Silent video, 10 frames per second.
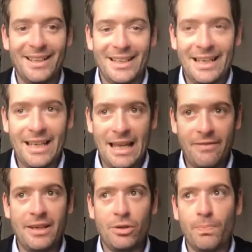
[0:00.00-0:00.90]
I
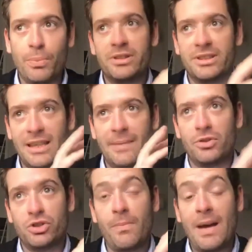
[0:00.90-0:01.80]
think you put
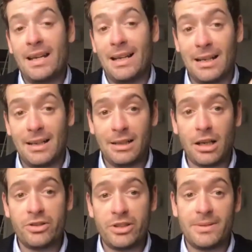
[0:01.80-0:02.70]
so many
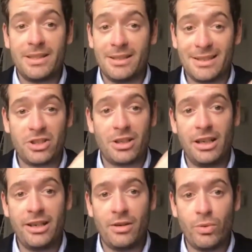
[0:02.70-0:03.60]
concepts in such a
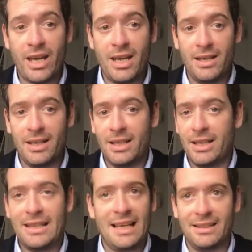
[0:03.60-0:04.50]
clear way
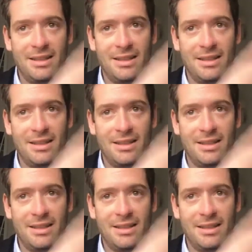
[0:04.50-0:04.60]
that